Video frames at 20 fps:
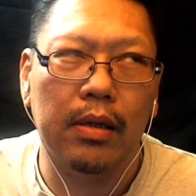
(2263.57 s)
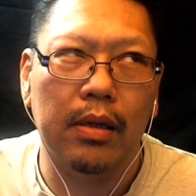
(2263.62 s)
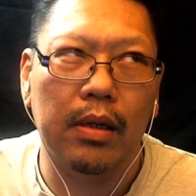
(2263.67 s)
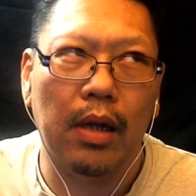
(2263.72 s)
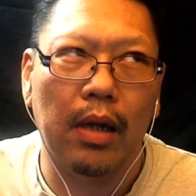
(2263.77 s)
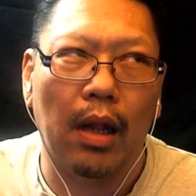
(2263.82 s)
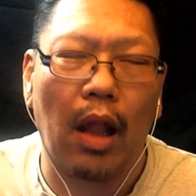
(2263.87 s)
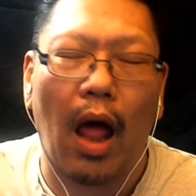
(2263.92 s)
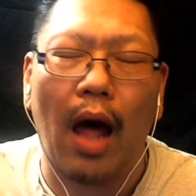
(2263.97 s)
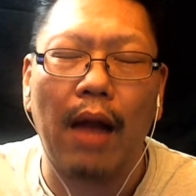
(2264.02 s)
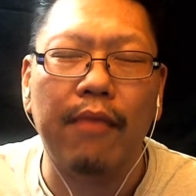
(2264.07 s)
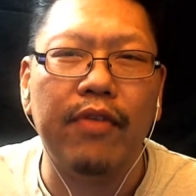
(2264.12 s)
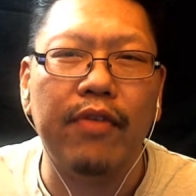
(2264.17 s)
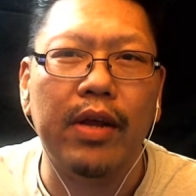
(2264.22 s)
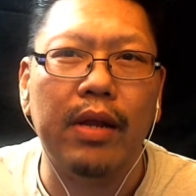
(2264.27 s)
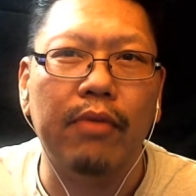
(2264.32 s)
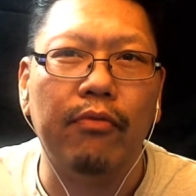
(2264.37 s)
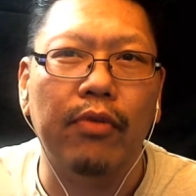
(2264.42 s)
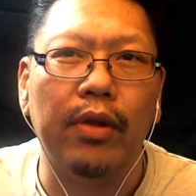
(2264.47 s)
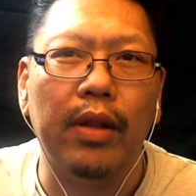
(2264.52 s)
lot of
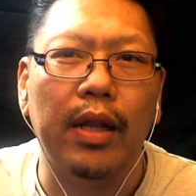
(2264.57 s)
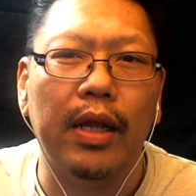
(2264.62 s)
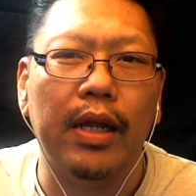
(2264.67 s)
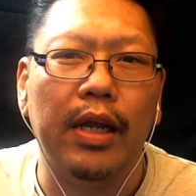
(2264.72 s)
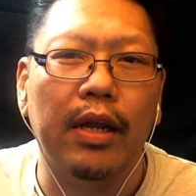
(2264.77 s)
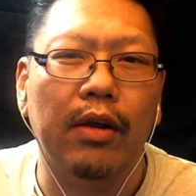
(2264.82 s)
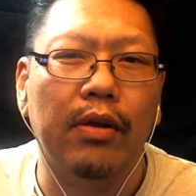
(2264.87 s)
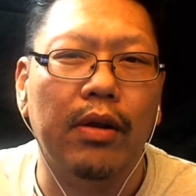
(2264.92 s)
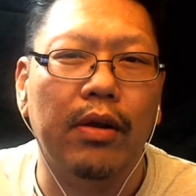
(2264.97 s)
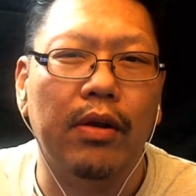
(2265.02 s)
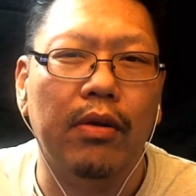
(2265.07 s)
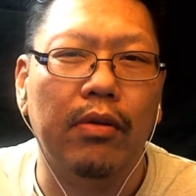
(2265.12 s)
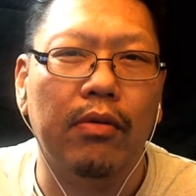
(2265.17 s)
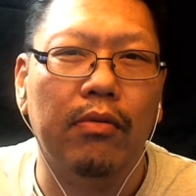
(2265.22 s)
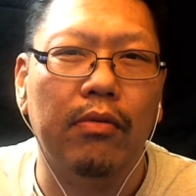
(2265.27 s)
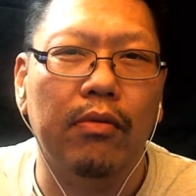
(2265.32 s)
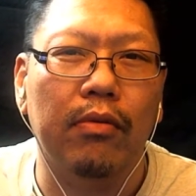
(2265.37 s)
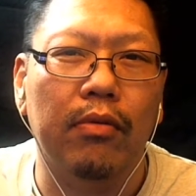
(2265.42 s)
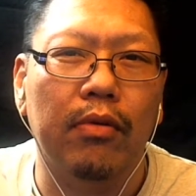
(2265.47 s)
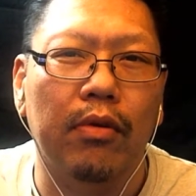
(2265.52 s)
it, really,
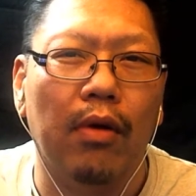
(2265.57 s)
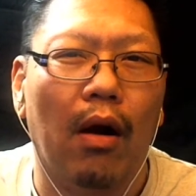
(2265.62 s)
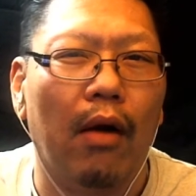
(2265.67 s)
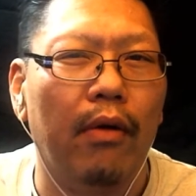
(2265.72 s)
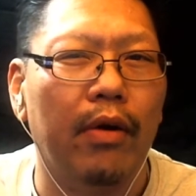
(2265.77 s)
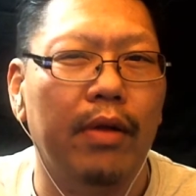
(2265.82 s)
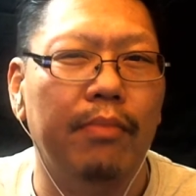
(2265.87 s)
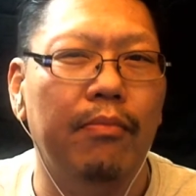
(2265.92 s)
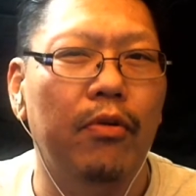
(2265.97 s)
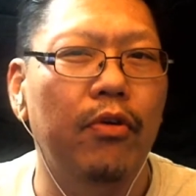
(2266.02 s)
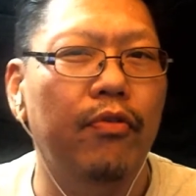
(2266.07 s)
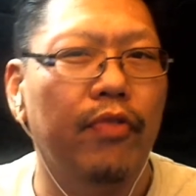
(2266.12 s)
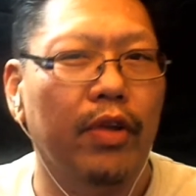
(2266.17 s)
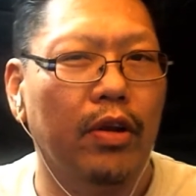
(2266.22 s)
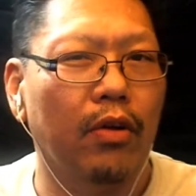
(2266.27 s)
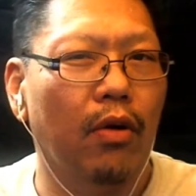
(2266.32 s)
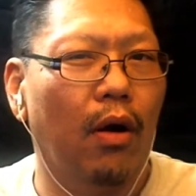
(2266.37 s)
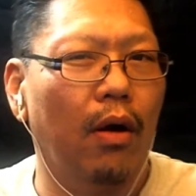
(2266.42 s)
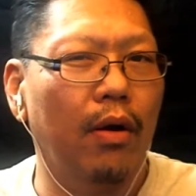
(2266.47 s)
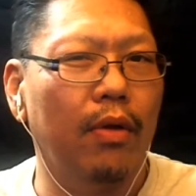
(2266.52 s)
you're already moving.
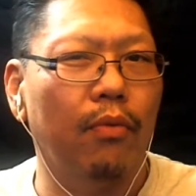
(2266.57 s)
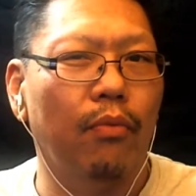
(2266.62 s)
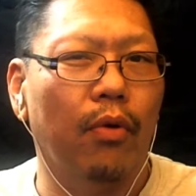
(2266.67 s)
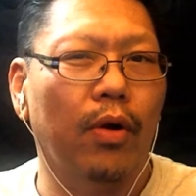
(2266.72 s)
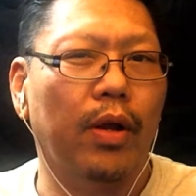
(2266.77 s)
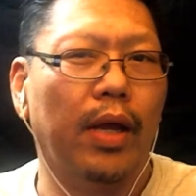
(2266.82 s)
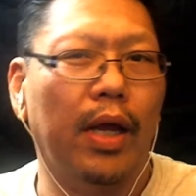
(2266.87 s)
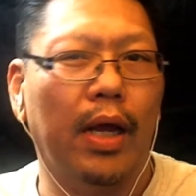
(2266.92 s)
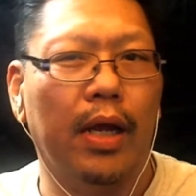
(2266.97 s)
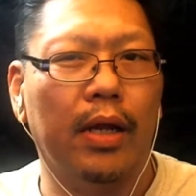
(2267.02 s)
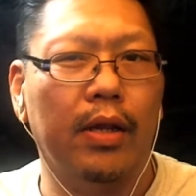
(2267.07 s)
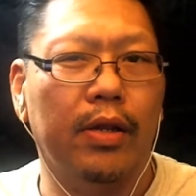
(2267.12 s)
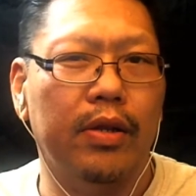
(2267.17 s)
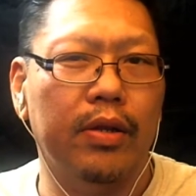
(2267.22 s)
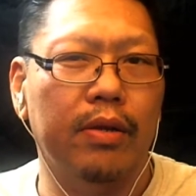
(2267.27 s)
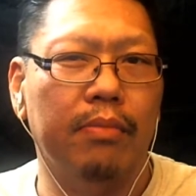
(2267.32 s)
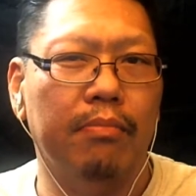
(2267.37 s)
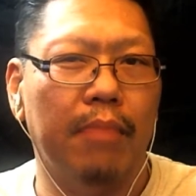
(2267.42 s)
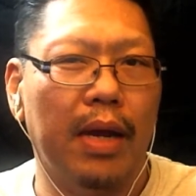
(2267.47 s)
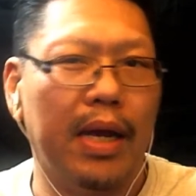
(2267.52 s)
You're already working
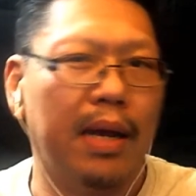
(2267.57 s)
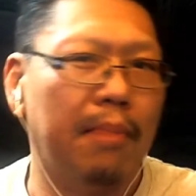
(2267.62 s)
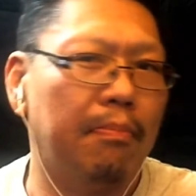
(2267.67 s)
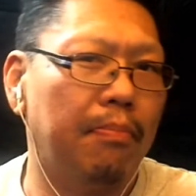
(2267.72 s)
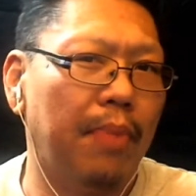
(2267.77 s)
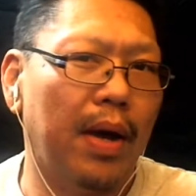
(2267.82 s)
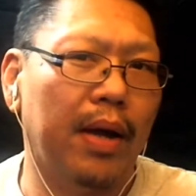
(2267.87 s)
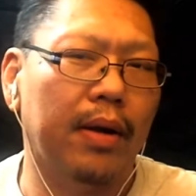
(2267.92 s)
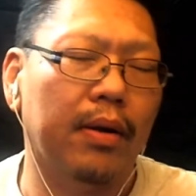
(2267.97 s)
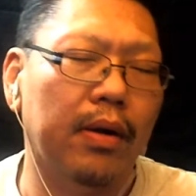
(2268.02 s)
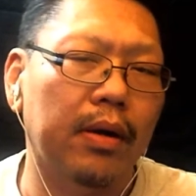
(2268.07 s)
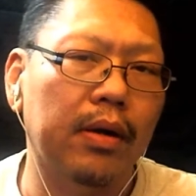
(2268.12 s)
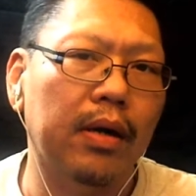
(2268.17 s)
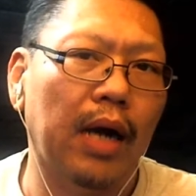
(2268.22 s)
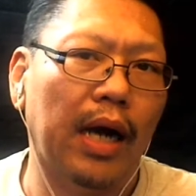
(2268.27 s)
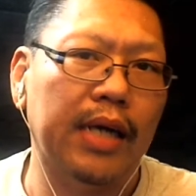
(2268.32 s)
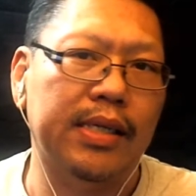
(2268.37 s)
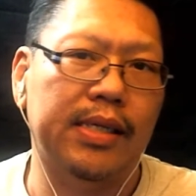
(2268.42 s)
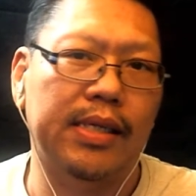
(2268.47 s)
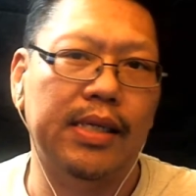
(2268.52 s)
to make it better.
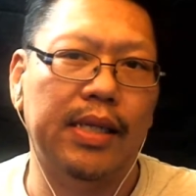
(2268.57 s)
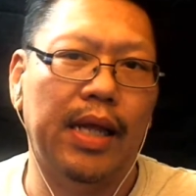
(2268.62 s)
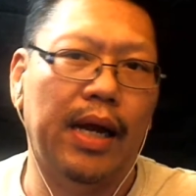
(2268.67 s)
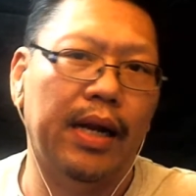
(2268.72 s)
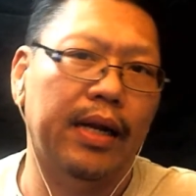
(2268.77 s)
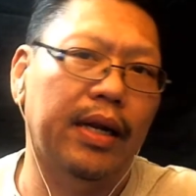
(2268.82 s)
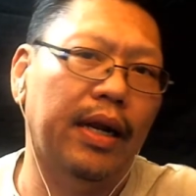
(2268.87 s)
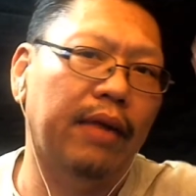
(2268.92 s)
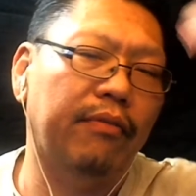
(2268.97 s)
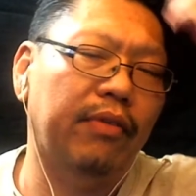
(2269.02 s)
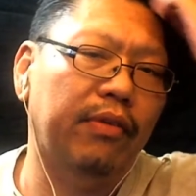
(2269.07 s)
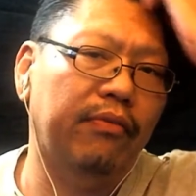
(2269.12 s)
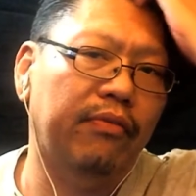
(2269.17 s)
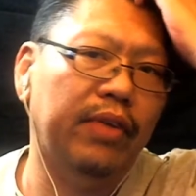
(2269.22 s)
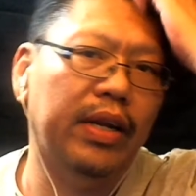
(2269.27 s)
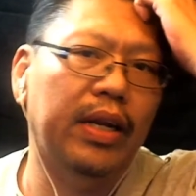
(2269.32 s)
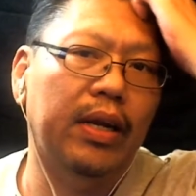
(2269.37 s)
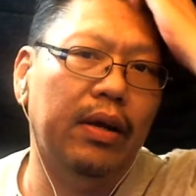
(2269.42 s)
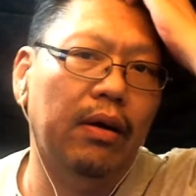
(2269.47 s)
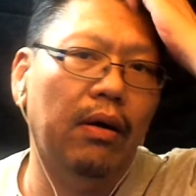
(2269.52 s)
I see that in every
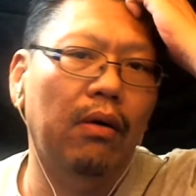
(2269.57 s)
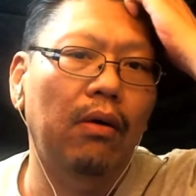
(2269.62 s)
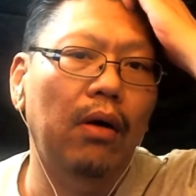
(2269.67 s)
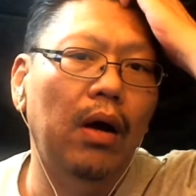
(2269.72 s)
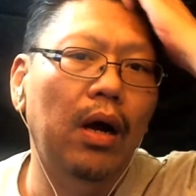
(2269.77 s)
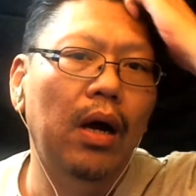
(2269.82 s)
video.